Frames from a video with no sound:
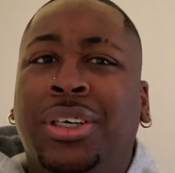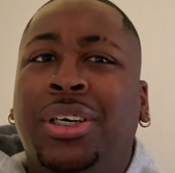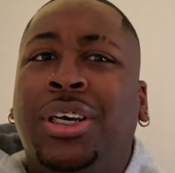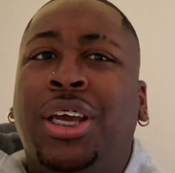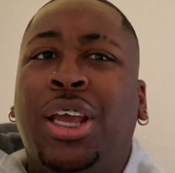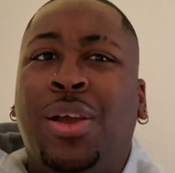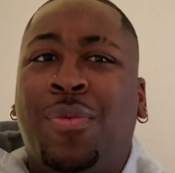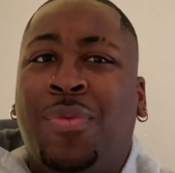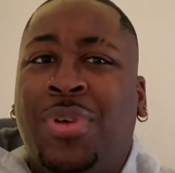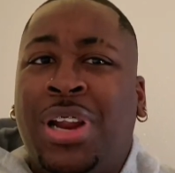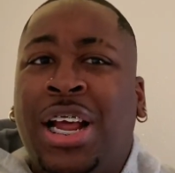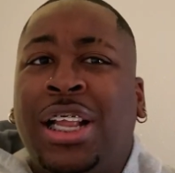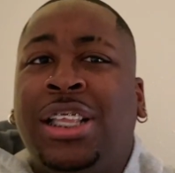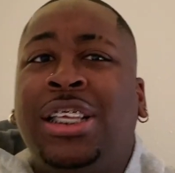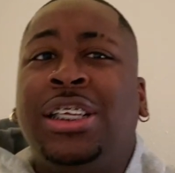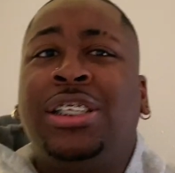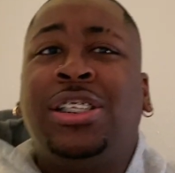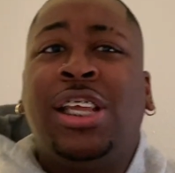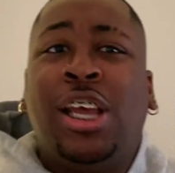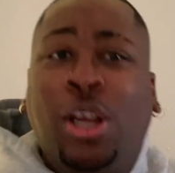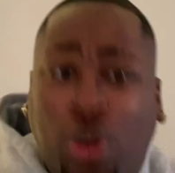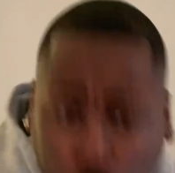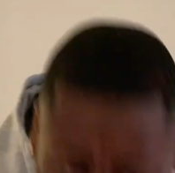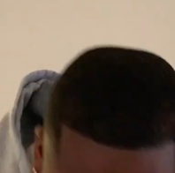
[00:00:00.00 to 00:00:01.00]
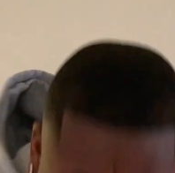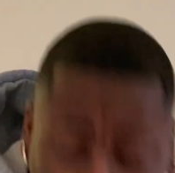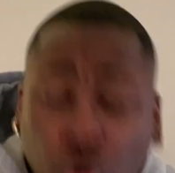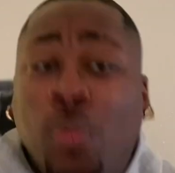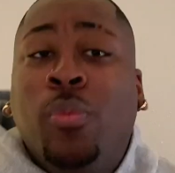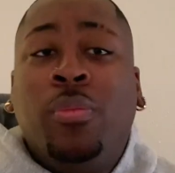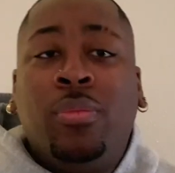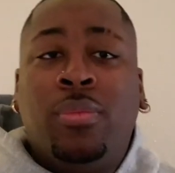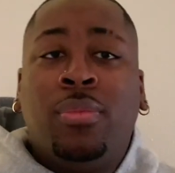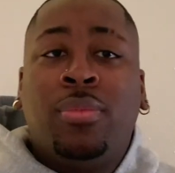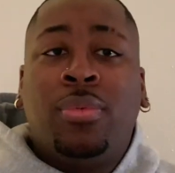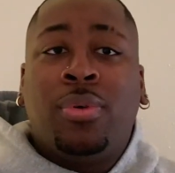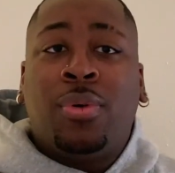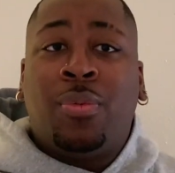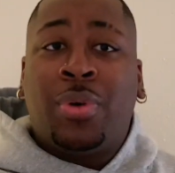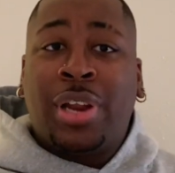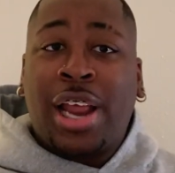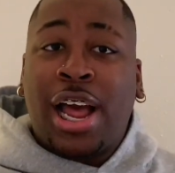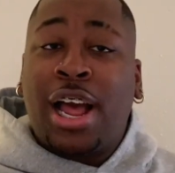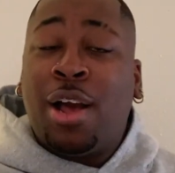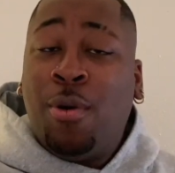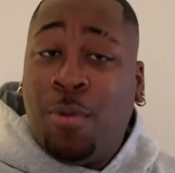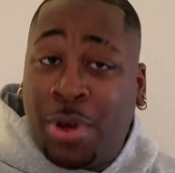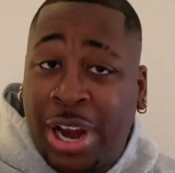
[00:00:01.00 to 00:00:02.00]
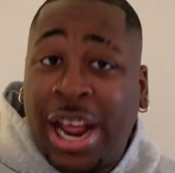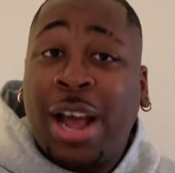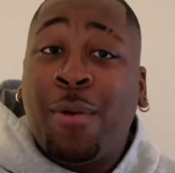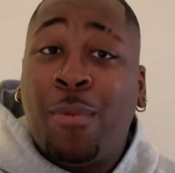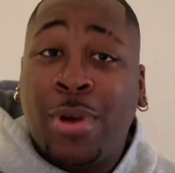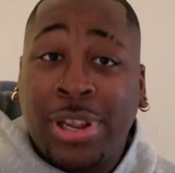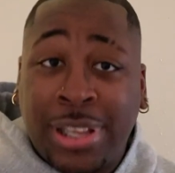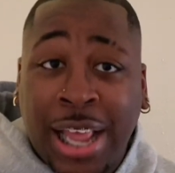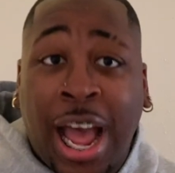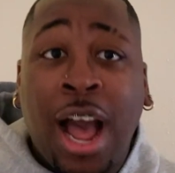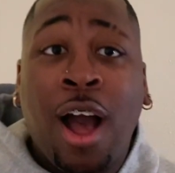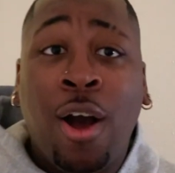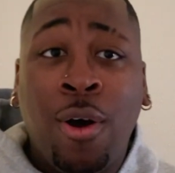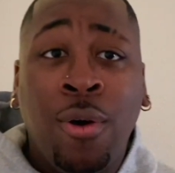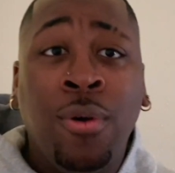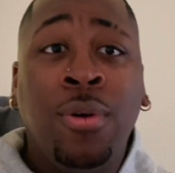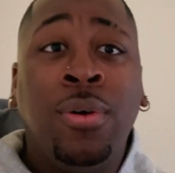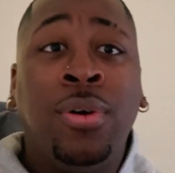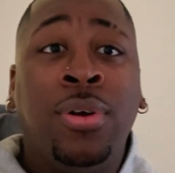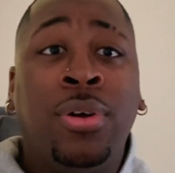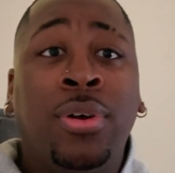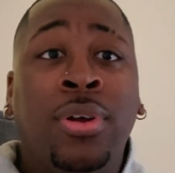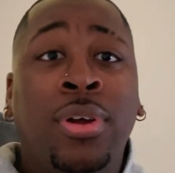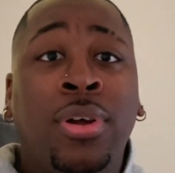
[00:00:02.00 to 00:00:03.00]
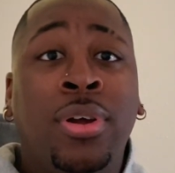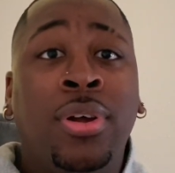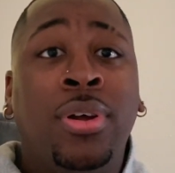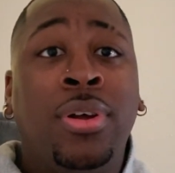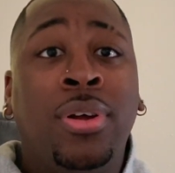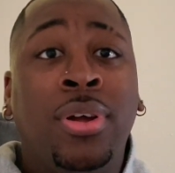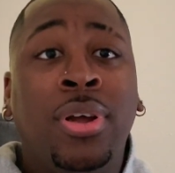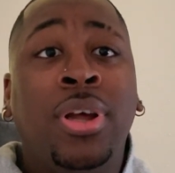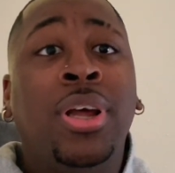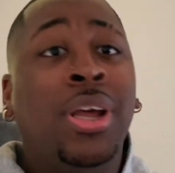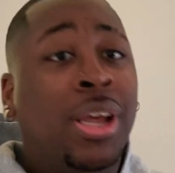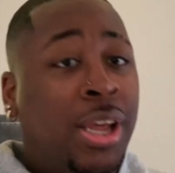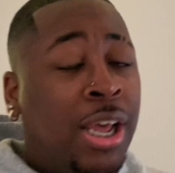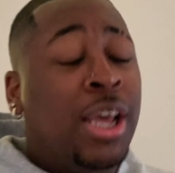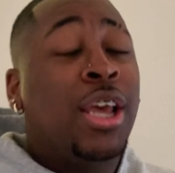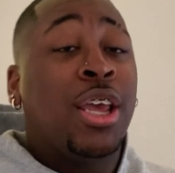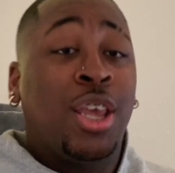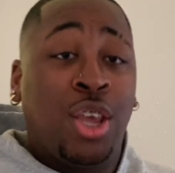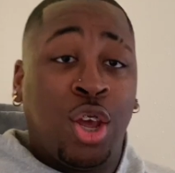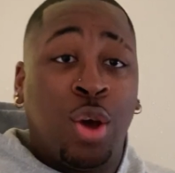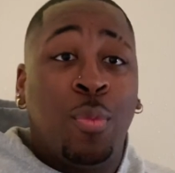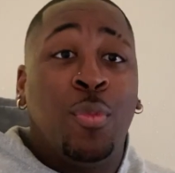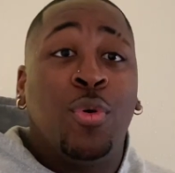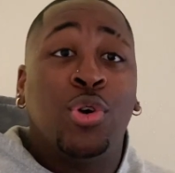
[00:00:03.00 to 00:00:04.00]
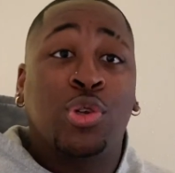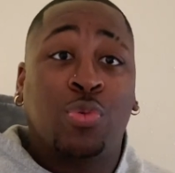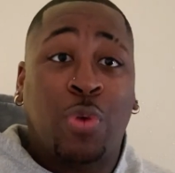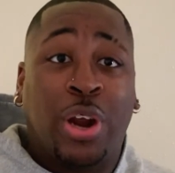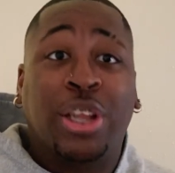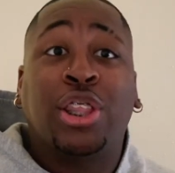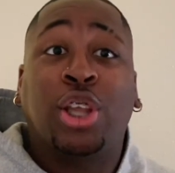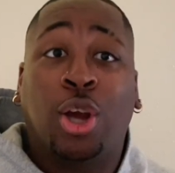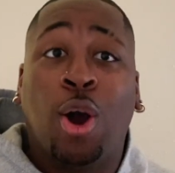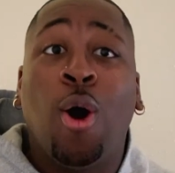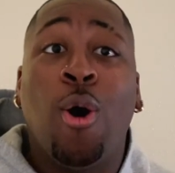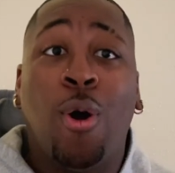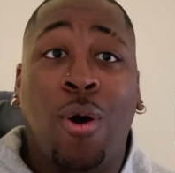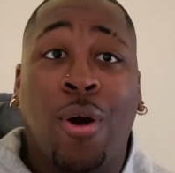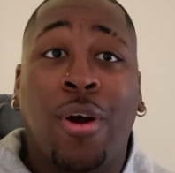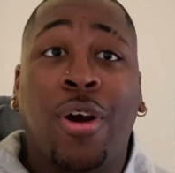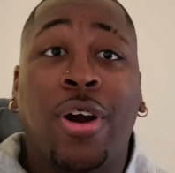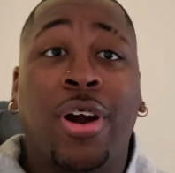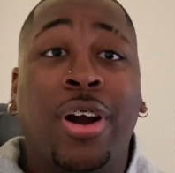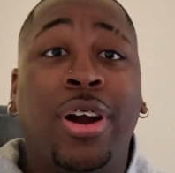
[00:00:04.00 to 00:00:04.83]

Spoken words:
And when I did that, when I went down, he almost wrecked the car.